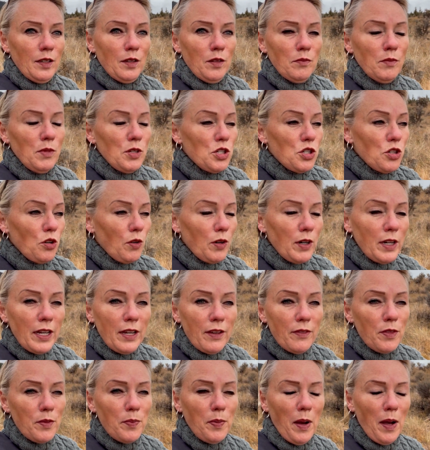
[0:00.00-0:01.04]
Majority
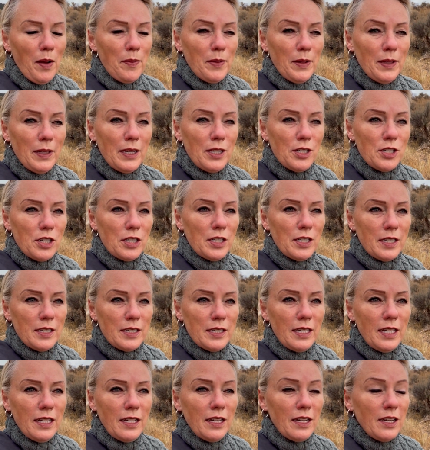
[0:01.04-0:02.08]
of the population does
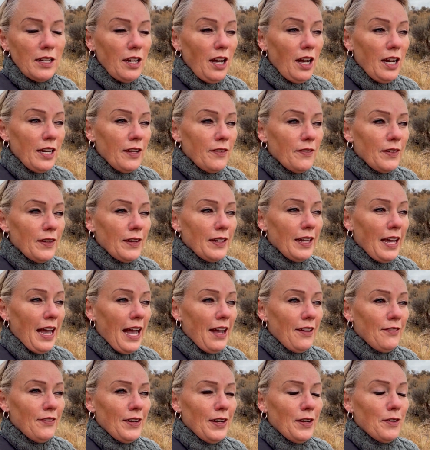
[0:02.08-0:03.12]
not even
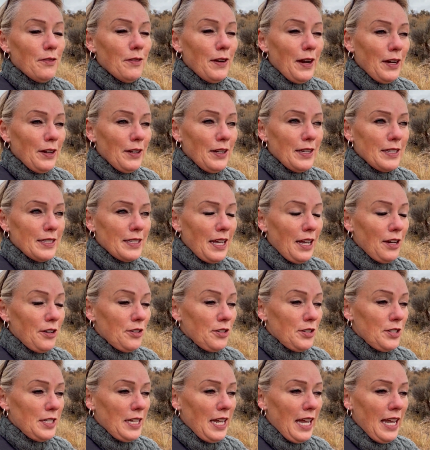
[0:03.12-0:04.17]
have an awareness,
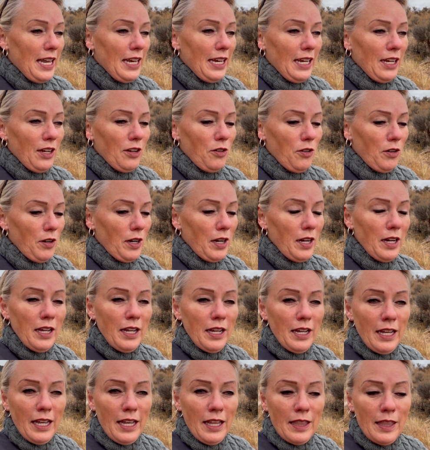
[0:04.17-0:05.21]
understanding, or
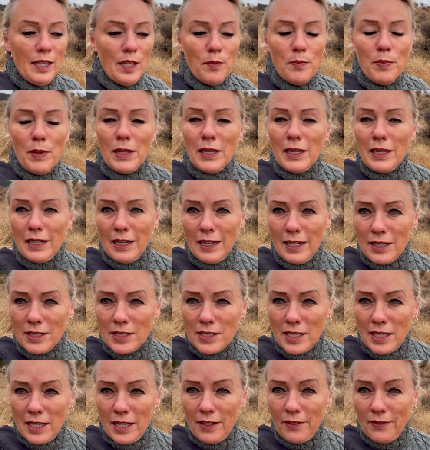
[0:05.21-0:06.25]
the ability
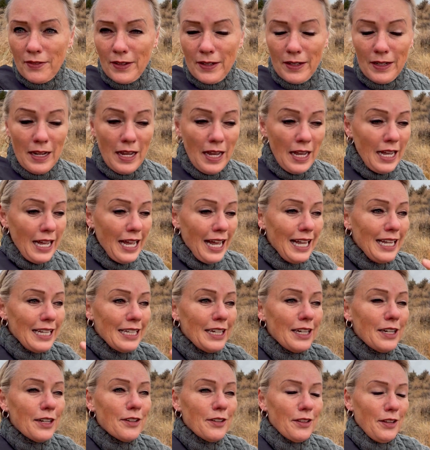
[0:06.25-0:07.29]
to even
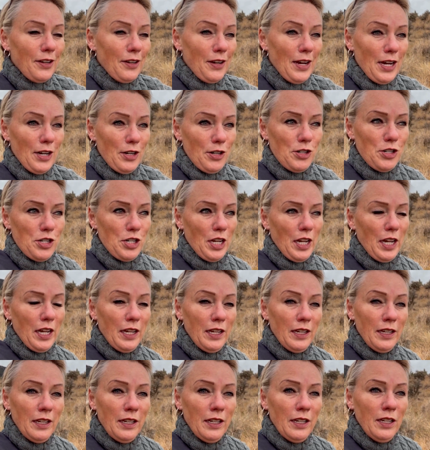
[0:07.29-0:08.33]
clear their energy
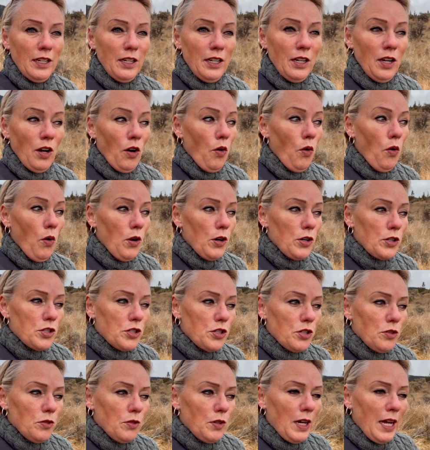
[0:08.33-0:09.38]
or
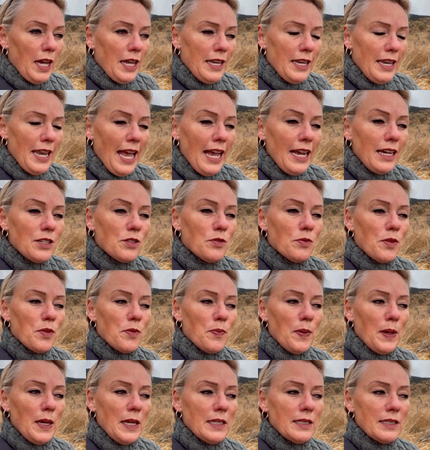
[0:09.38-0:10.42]
to connect with
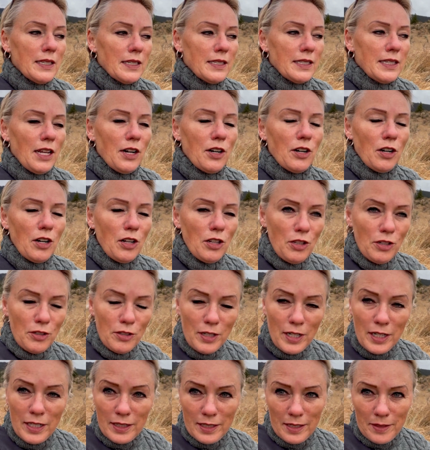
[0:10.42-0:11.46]
pieces that are
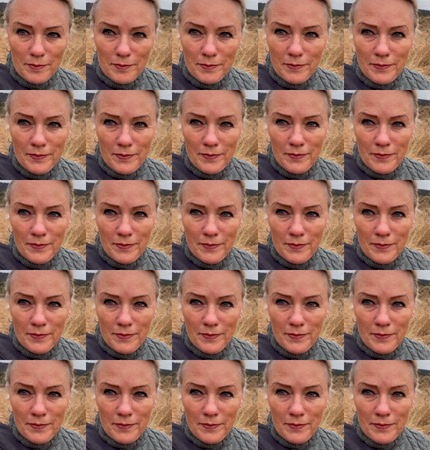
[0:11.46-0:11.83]
alerting them,